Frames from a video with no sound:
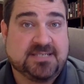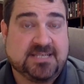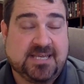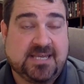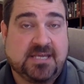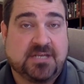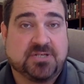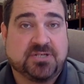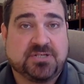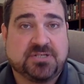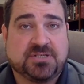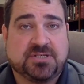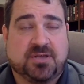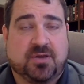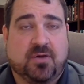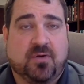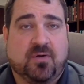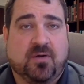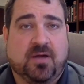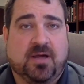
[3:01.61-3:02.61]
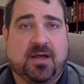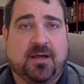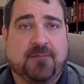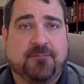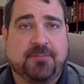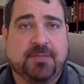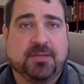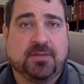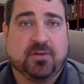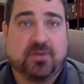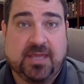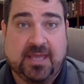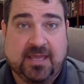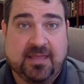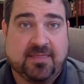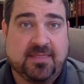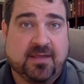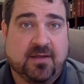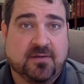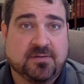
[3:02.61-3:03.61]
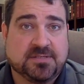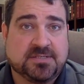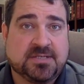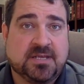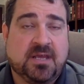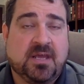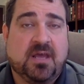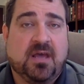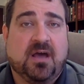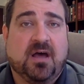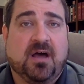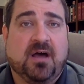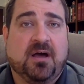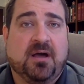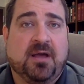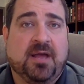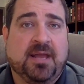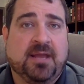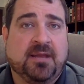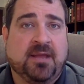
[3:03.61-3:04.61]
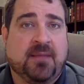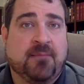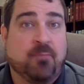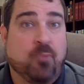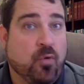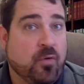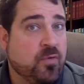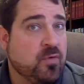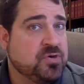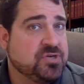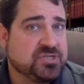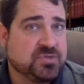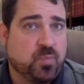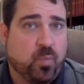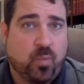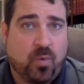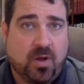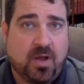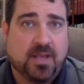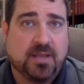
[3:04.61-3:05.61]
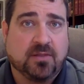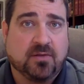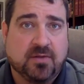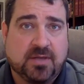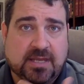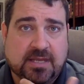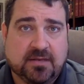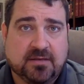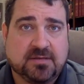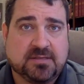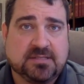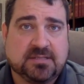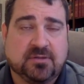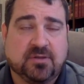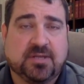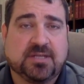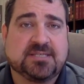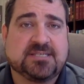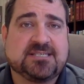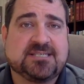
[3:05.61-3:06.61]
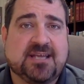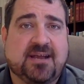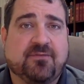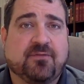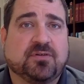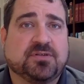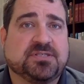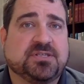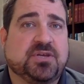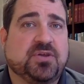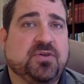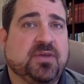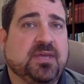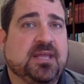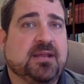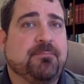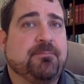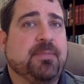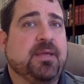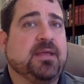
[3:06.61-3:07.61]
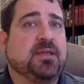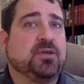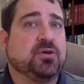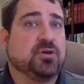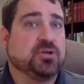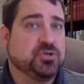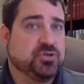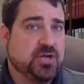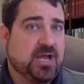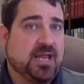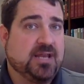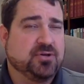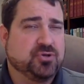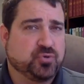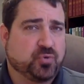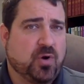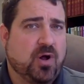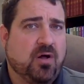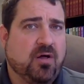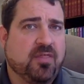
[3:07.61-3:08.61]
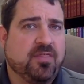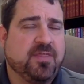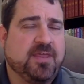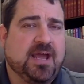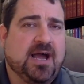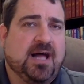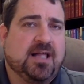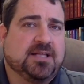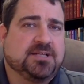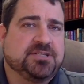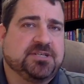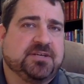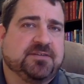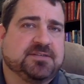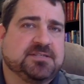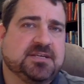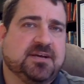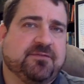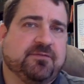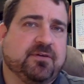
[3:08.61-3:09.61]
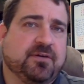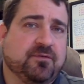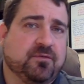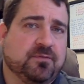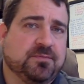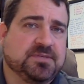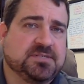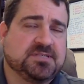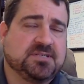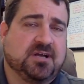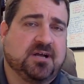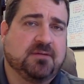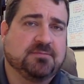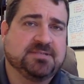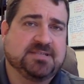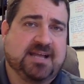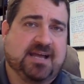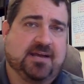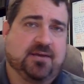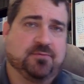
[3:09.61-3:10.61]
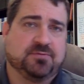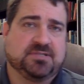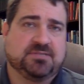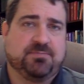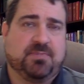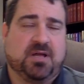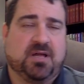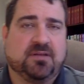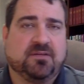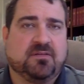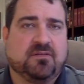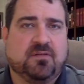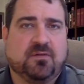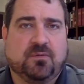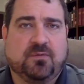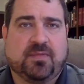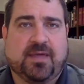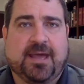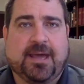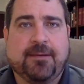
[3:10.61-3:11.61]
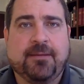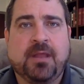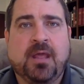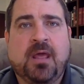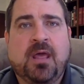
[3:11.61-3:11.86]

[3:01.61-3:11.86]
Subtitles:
teach. So be looking at those, and more than just one. Look at several, so you can get you can kind of draw a theology of suffering from the psalms and how to respond to that.